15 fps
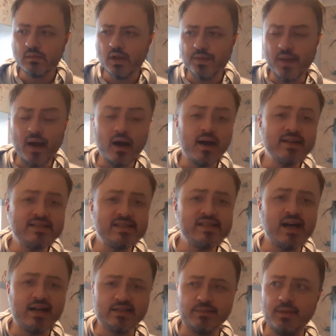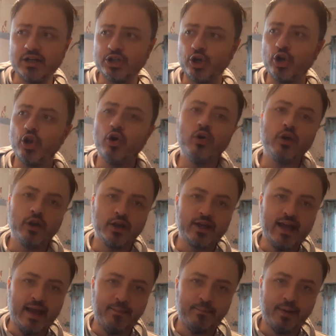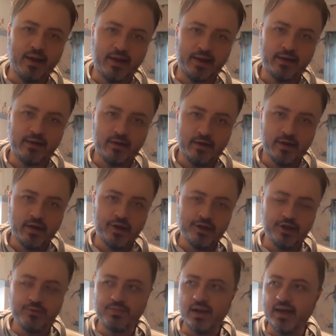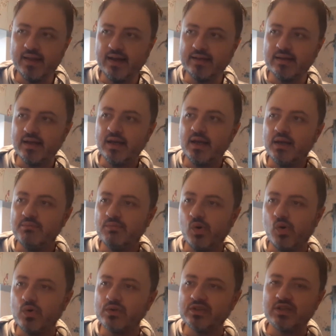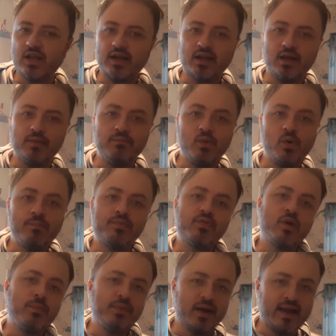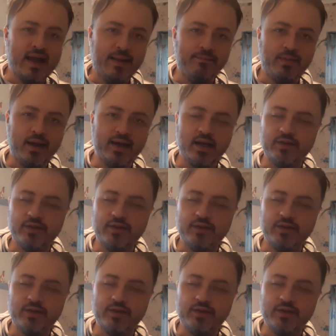Now, I see that as a much longer campaign. You'd play that more as like a more proper campaign.